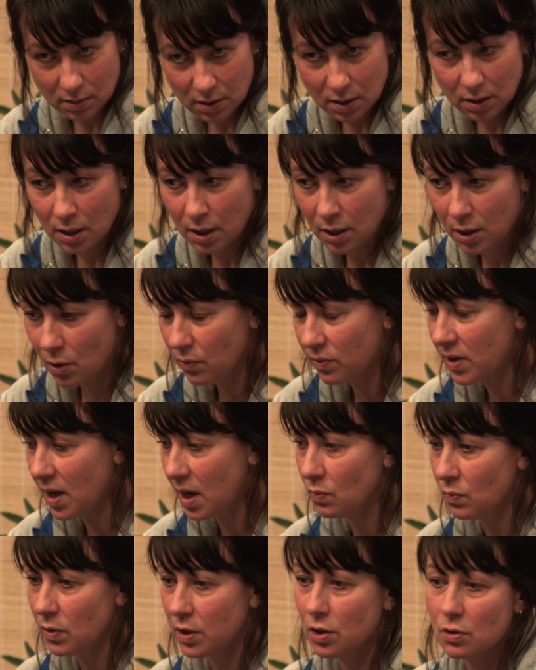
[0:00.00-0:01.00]
you know,
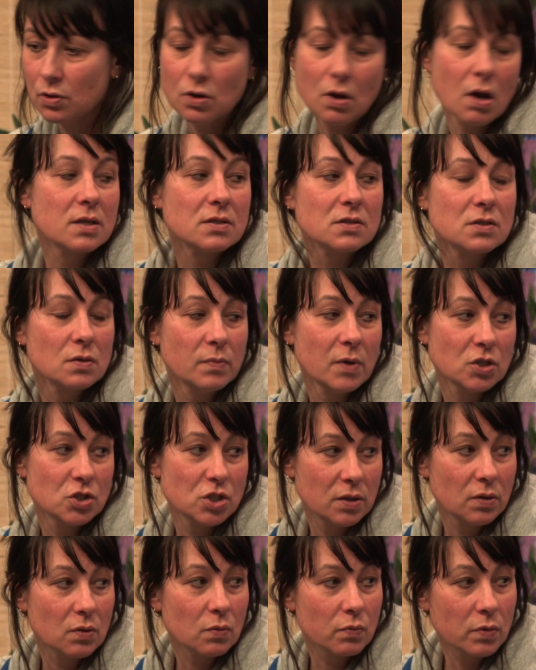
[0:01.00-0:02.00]
then when you're not so
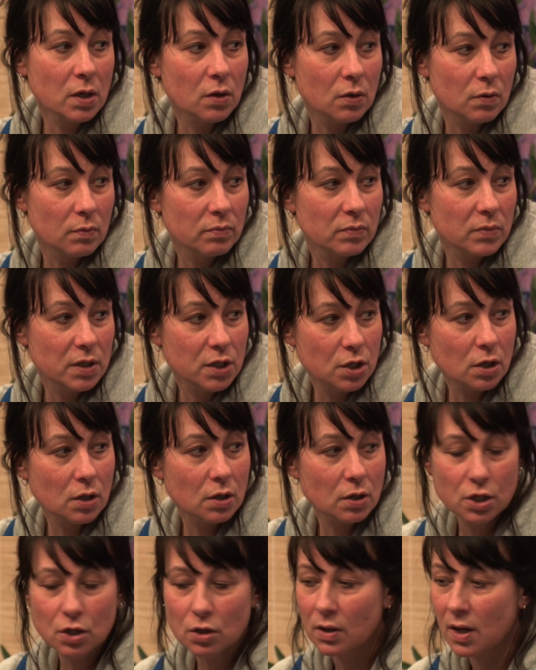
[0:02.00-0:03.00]
much in the room,
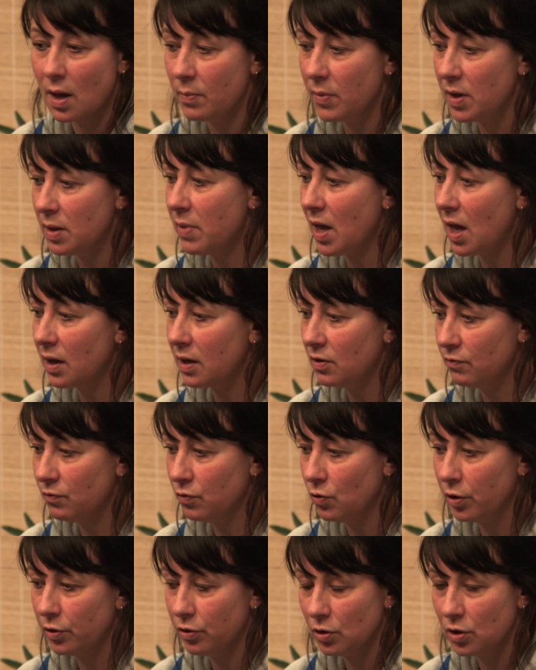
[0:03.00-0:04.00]
you're coming back and
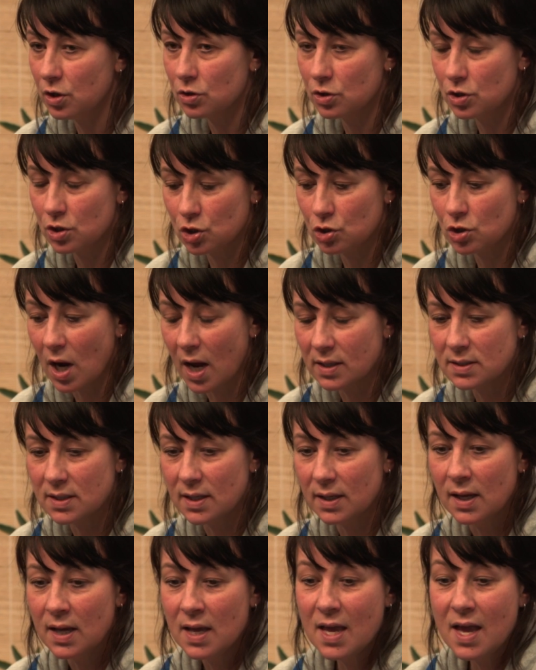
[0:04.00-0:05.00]
forth or you're
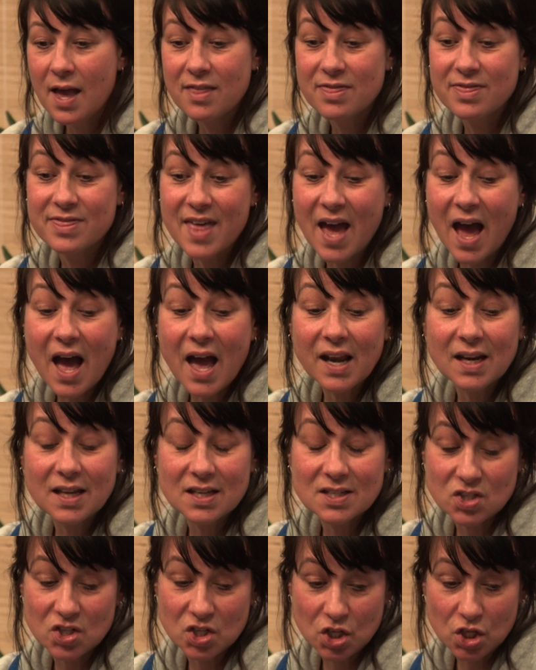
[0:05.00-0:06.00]
distracted. That
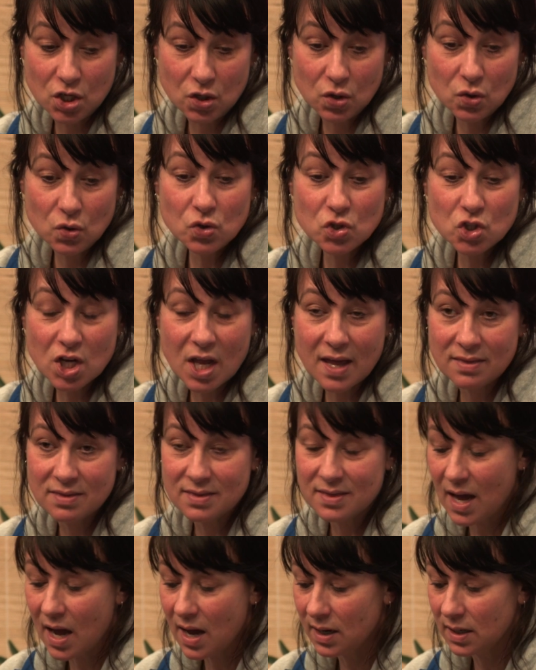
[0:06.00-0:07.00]
is huge,
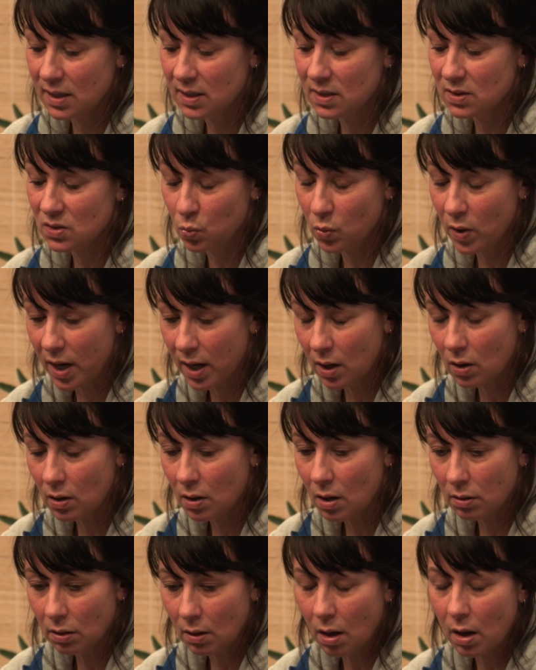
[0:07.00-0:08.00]
and that is where
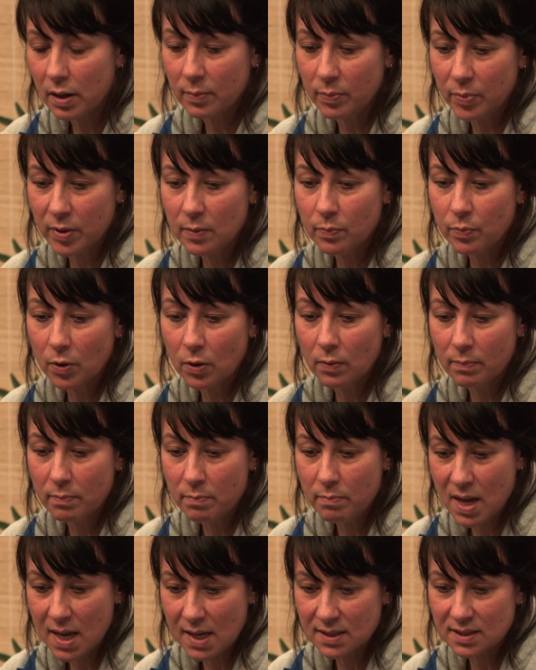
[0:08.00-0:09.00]
a lot of people
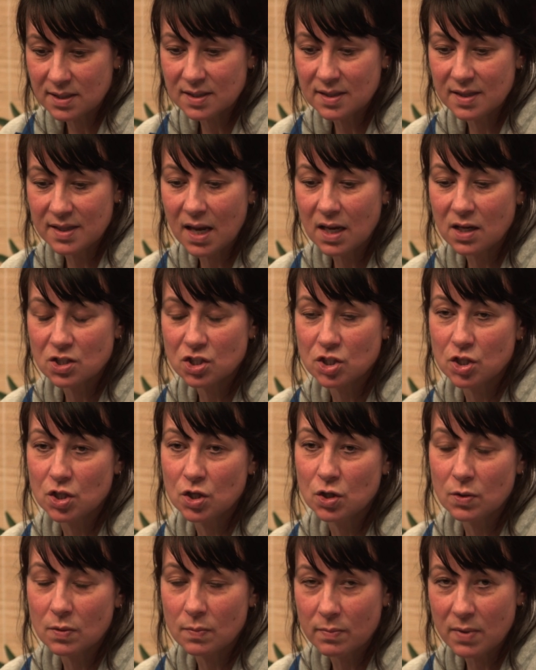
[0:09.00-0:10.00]
miss. They
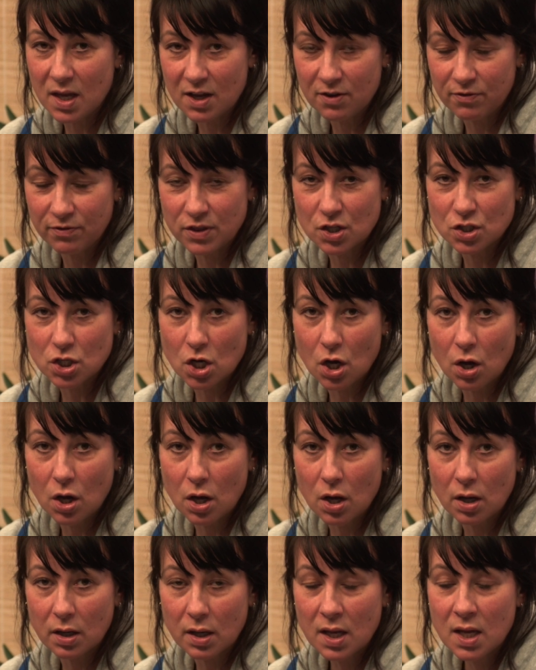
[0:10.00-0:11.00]
assume if the
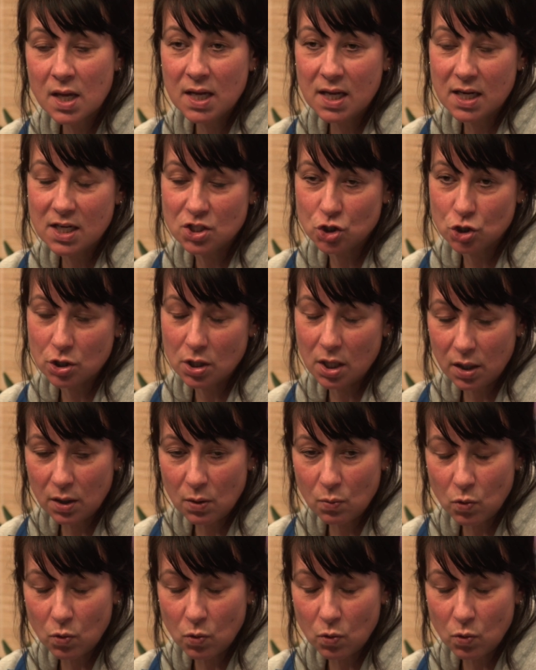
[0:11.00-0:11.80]
dog is trained and